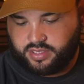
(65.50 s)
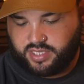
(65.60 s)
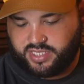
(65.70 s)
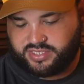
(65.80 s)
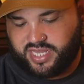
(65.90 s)

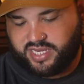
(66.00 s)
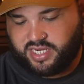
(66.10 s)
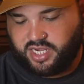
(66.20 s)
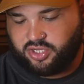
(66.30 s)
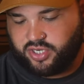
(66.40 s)
it's like
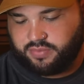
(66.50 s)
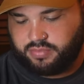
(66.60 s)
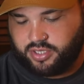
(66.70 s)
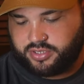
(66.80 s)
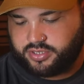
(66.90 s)
coloring
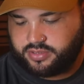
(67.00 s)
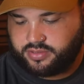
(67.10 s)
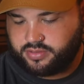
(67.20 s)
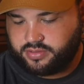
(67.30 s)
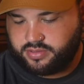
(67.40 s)
books,
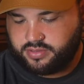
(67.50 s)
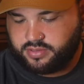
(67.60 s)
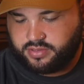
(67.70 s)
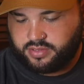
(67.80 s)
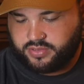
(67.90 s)

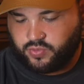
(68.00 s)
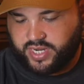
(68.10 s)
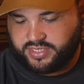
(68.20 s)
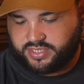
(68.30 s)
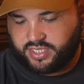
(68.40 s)
is what
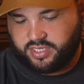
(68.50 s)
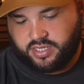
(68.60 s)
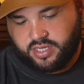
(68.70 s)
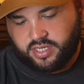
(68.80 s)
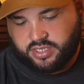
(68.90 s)
I see.
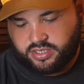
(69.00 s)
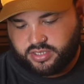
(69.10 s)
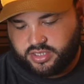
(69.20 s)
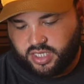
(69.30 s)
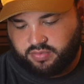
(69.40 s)

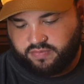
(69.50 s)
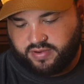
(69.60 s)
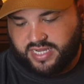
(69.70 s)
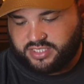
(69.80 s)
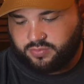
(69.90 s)
Some of them
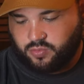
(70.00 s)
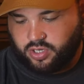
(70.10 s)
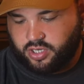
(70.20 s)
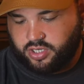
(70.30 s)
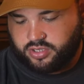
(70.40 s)
got some
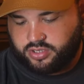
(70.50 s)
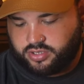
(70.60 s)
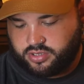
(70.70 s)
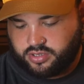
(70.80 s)
words.